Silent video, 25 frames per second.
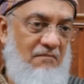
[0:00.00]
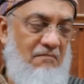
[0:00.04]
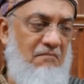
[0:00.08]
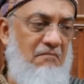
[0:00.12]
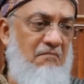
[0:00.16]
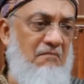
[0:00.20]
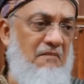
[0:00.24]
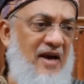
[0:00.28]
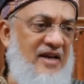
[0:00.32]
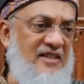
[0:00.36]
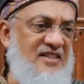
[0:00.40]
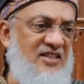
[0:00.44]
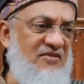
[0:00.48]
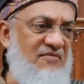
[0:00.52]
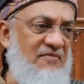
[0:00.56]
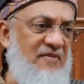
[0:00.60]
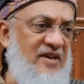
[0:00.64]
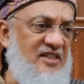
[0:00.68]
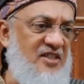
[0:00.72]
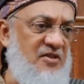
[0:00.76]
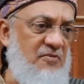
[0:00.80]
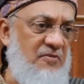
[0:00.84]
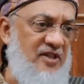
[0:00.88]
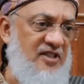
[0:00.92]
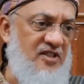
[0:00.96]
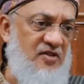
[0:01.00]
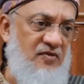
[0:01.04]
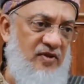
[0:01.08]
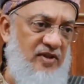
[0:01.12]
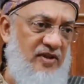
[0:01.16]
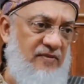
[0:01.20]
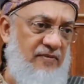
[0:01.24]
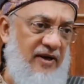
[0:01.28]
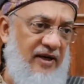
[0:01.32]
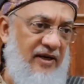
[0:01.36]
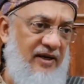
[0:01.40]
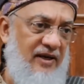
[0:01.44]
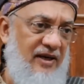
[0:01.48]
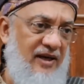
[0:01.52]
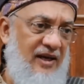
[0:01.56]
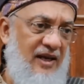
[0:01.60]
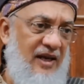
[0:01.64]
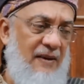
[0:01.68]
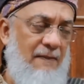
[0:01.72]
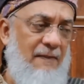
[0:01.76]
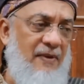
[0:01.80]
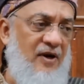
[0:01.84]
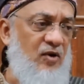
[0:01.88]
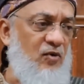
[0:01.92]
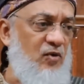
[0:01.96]
Massive, massive, massive impact.
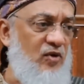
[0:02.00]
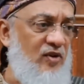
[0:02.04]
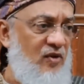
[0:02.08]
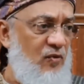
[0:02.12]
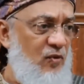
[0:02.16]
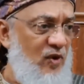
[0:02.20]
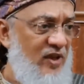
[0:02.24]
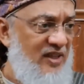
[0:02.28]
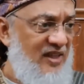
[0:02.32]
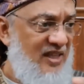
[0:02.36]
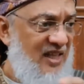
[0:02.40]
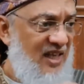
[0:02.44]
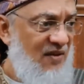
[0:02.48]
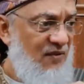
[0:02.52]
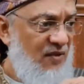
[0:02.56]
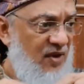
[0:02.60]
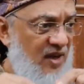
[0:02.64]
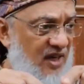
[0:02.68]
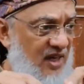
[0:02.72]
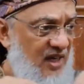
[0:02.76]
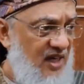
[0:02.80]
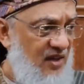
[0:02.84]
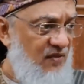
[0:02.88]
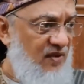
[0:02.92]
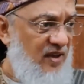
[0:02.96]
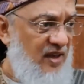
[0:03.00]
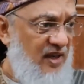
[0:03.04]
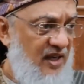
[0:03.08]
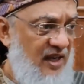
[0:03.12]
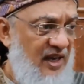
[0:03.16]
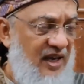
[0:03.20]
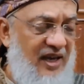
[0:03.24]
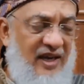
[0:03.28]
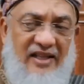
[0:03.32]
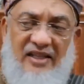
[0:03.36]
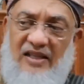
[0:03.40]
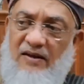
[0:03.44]
But when they were living,